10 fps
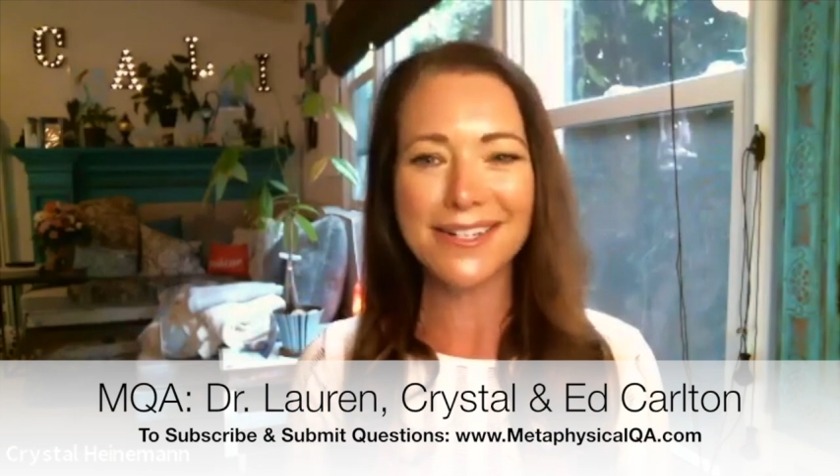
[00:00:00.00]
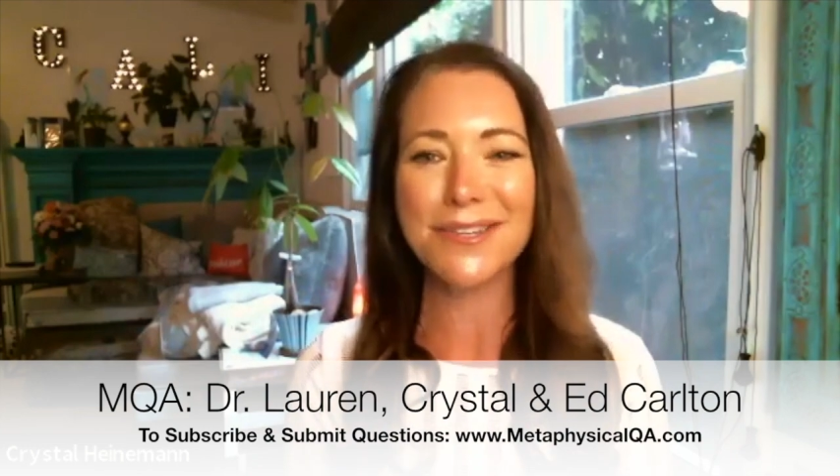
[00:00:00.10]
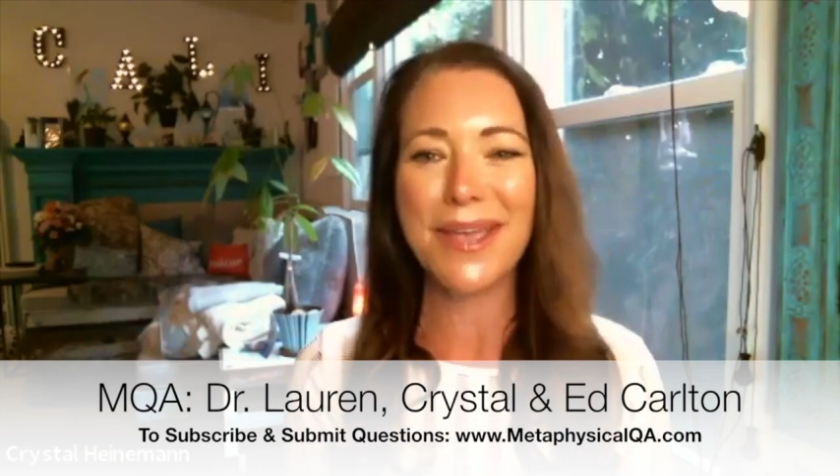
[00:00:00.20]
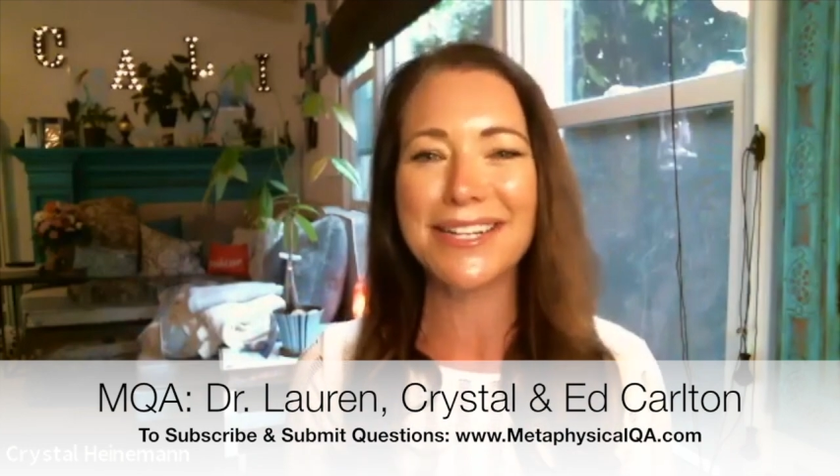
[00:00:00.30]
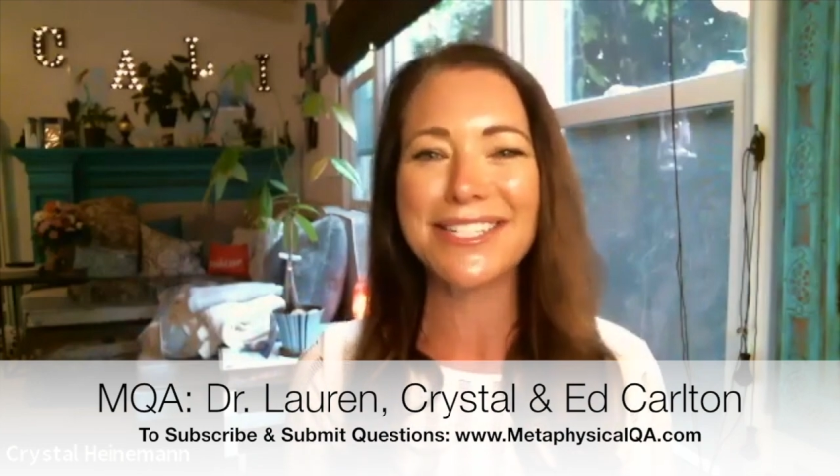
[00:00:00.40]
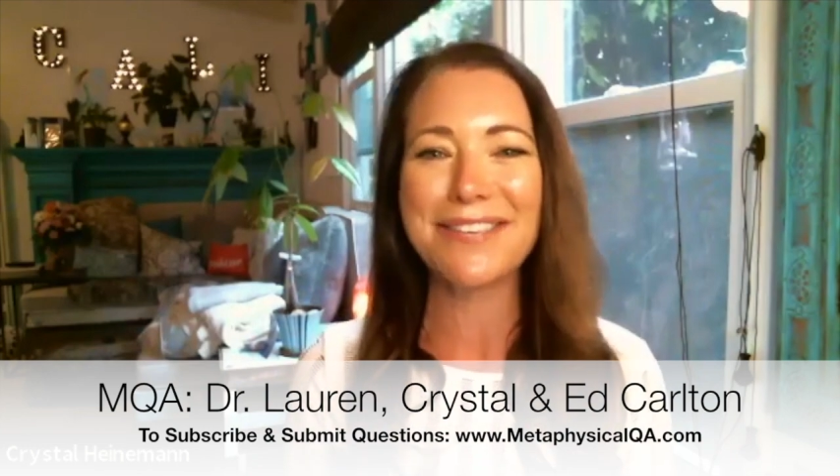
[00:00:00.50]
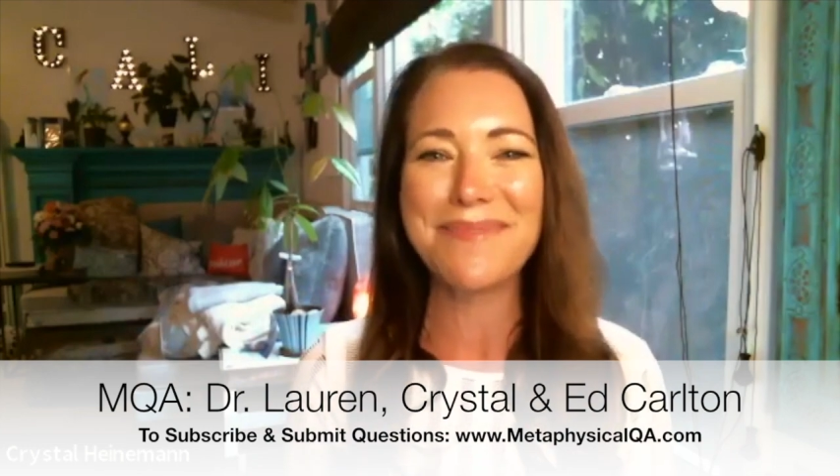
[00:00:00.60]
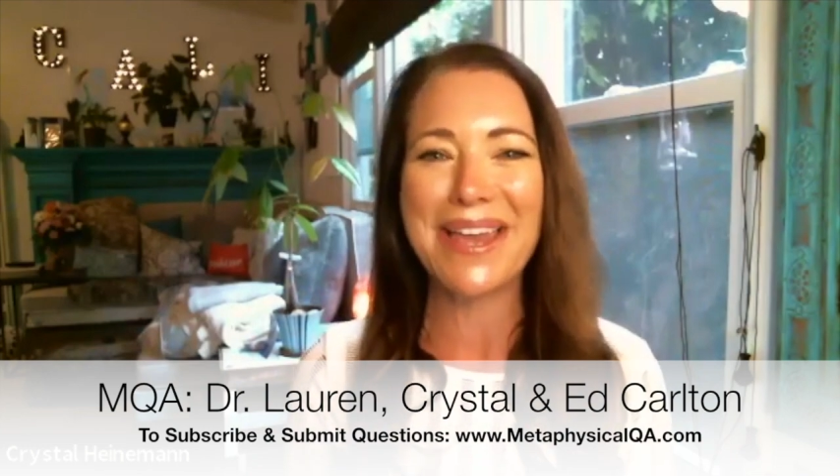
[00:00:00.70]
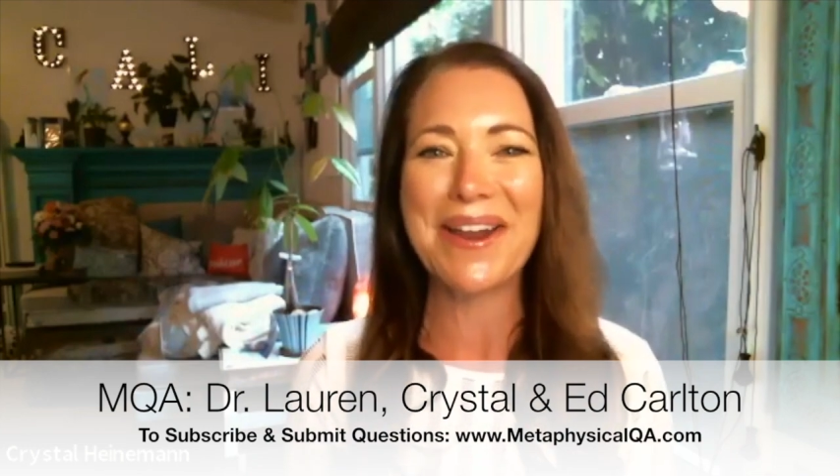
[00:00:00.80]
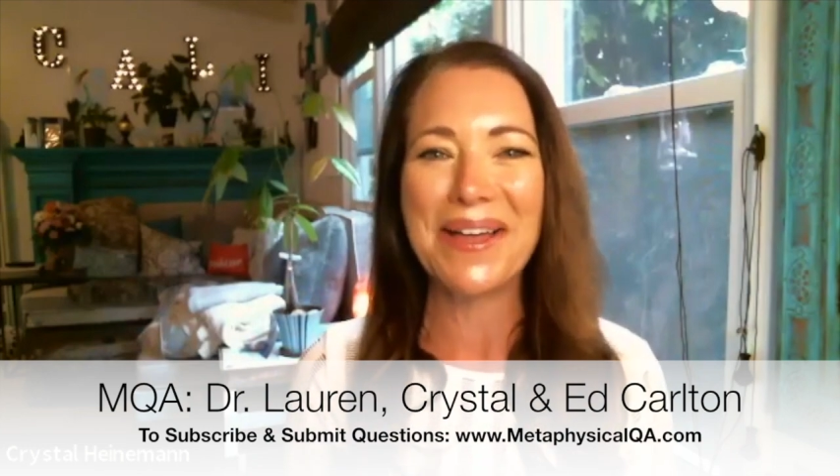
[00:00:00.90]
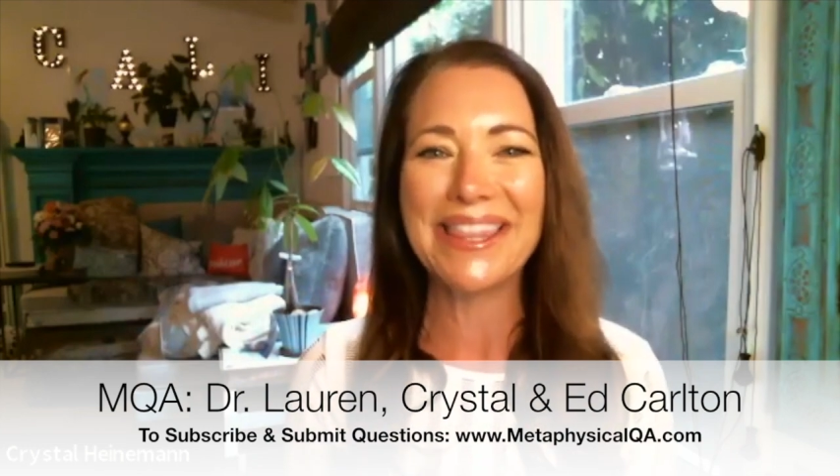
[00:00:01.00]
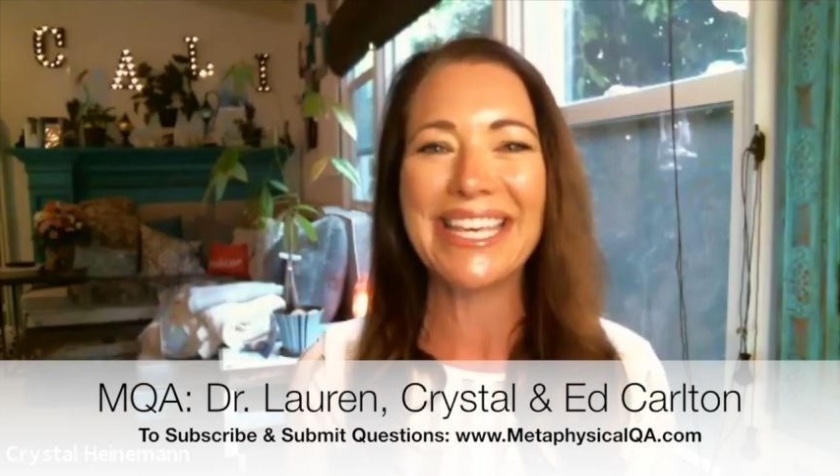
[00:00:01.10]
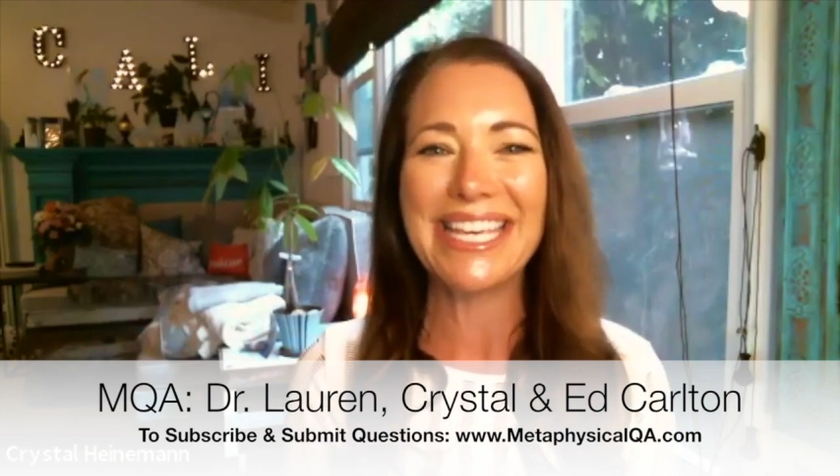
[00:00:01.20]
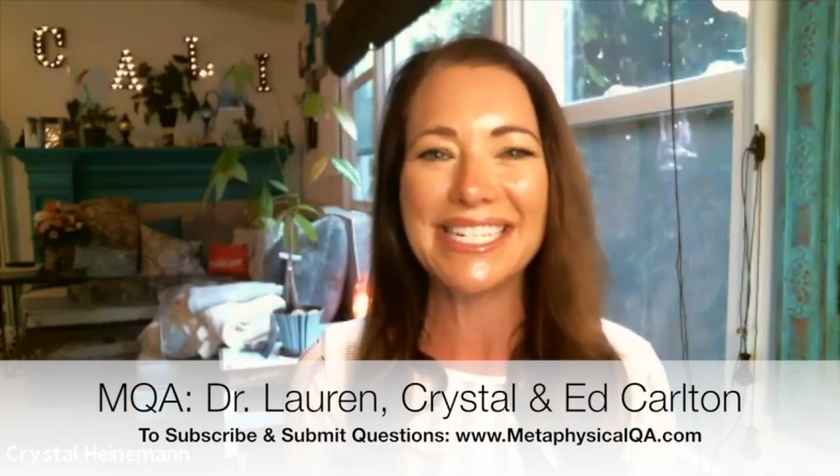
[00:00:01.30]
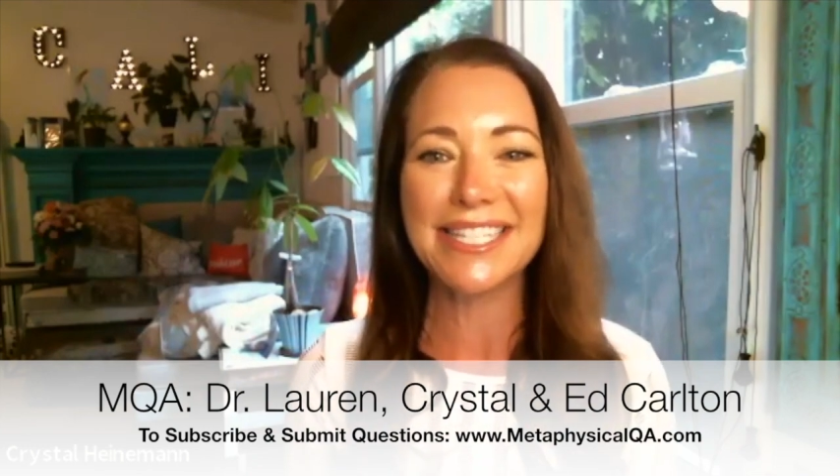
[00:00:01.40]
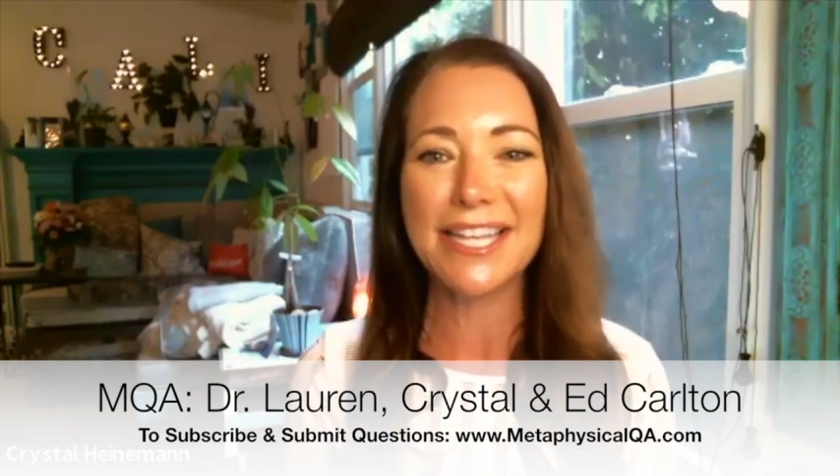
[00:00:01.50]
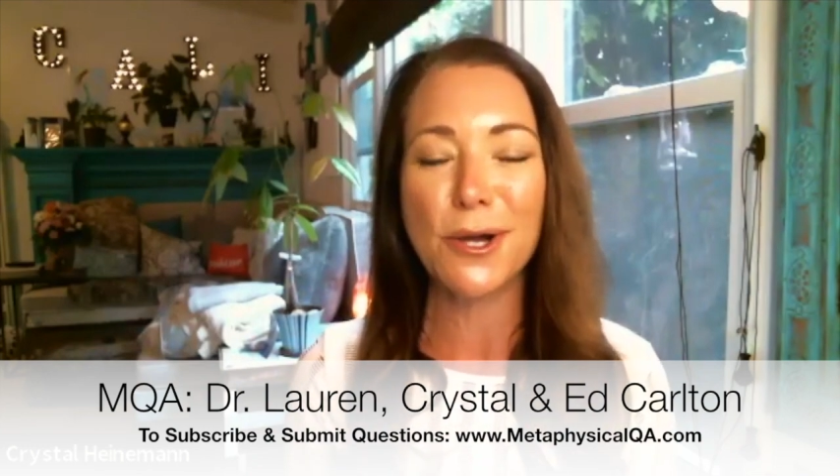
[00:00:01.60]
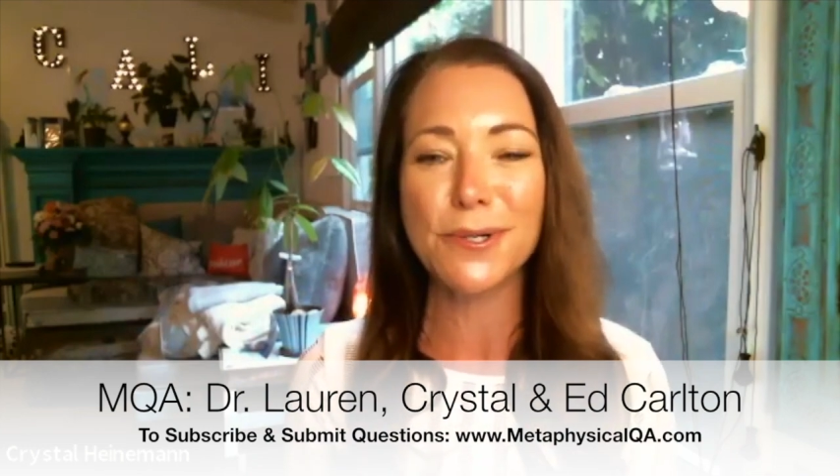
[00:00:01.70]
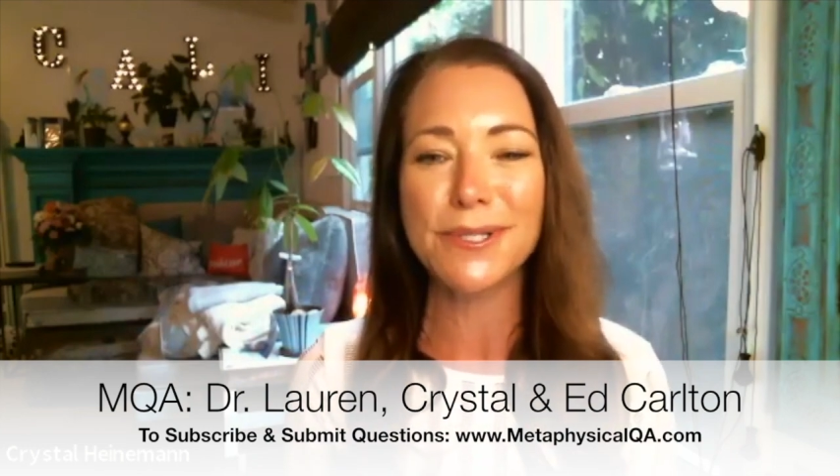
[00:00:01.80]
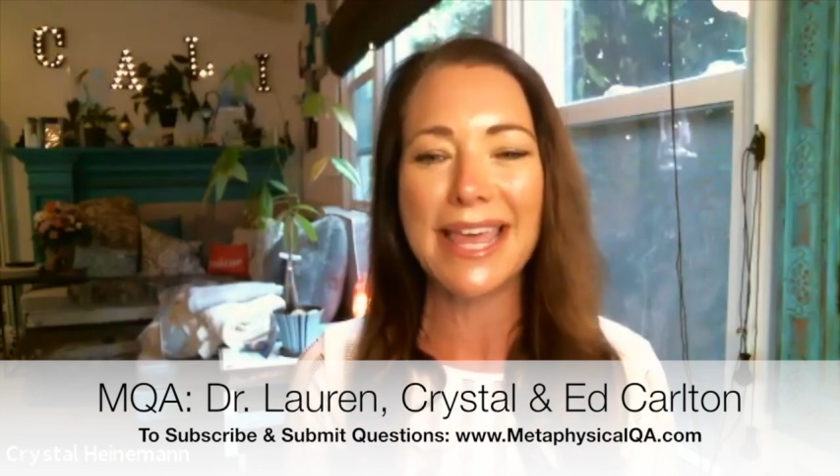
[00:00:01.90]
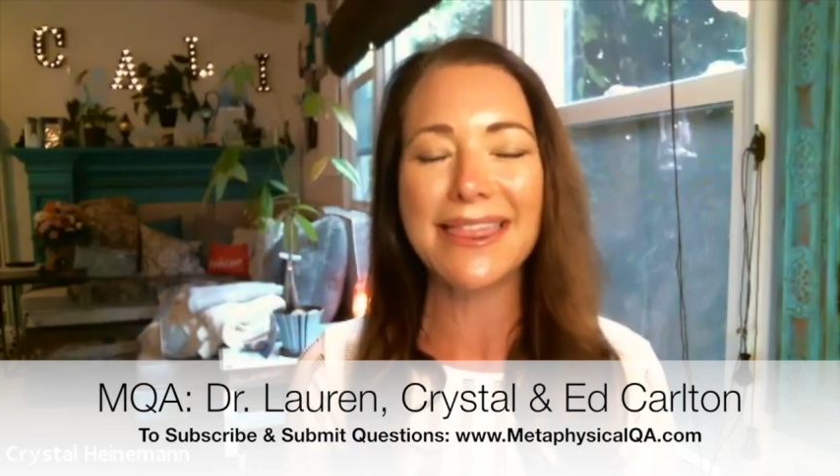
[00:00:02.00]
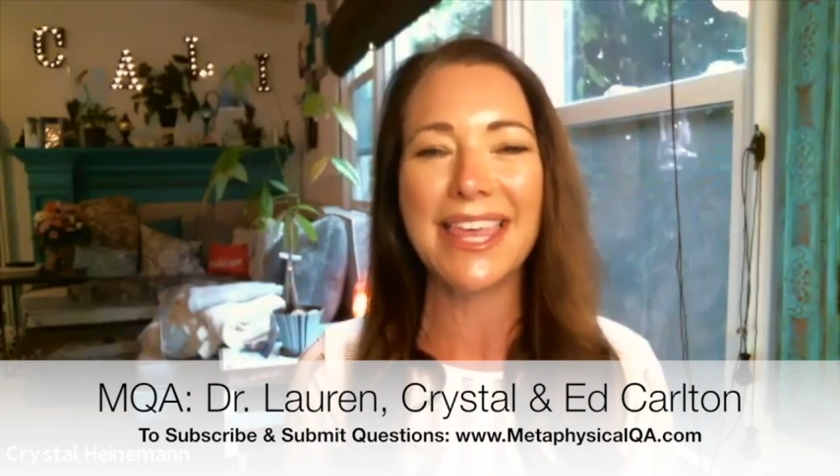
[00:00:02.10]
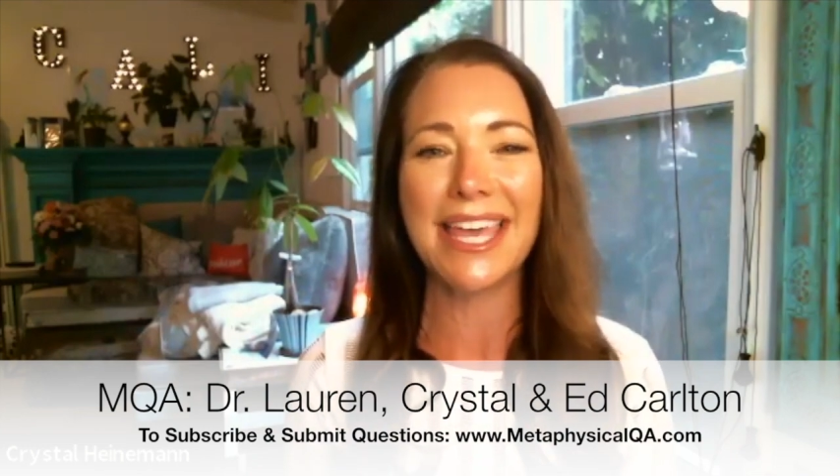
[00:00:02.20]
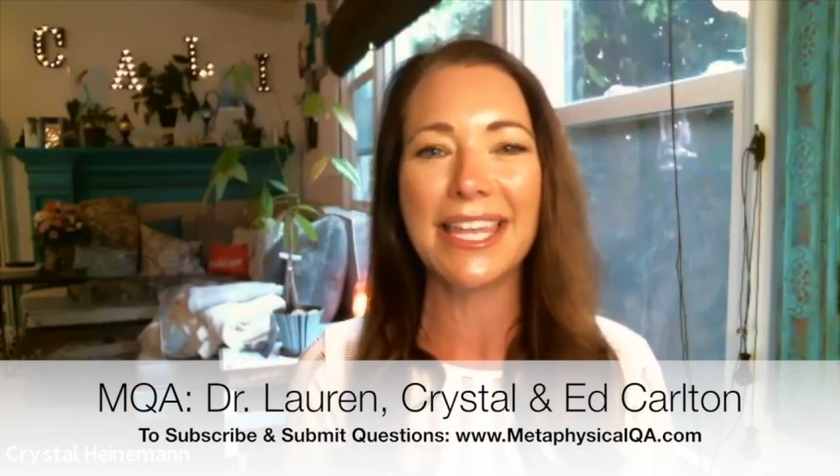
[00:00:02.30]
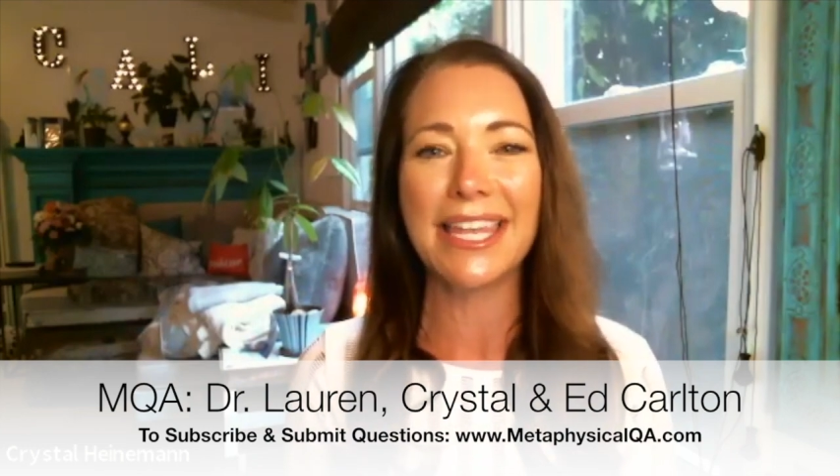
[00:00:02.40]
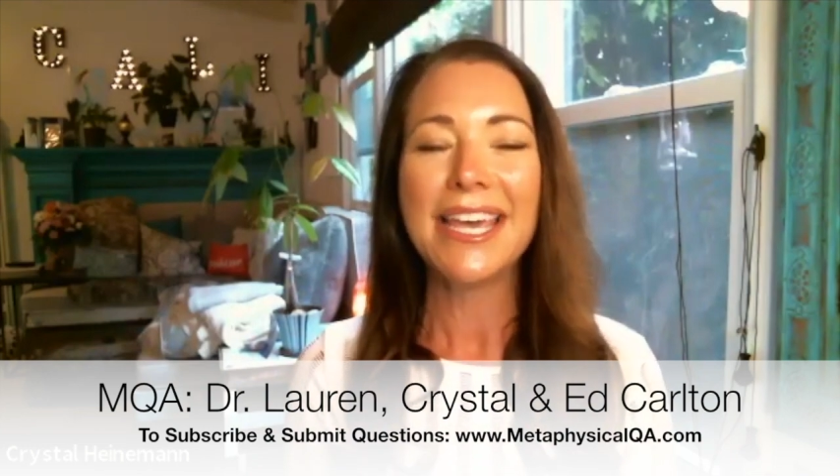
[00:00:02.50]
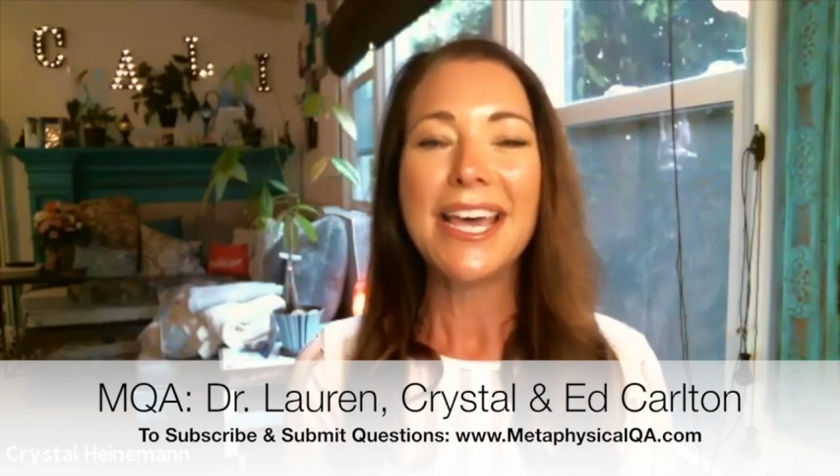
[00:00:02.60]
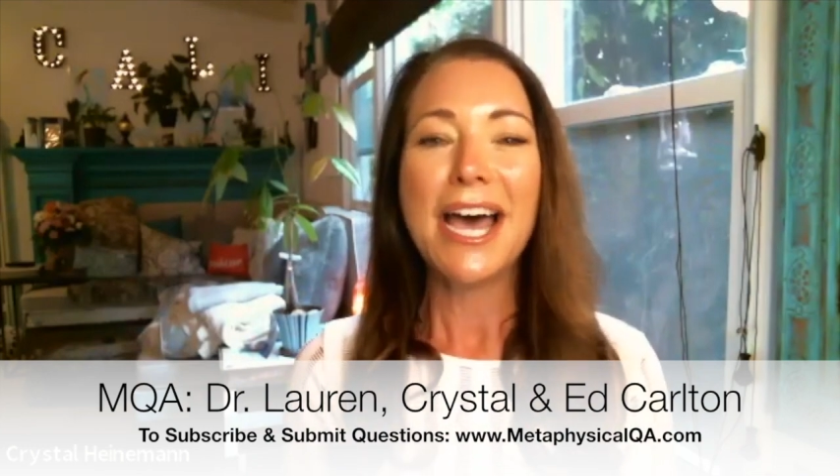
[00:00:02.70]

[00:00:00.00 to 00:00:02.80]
So we actually met on the East Coast, and then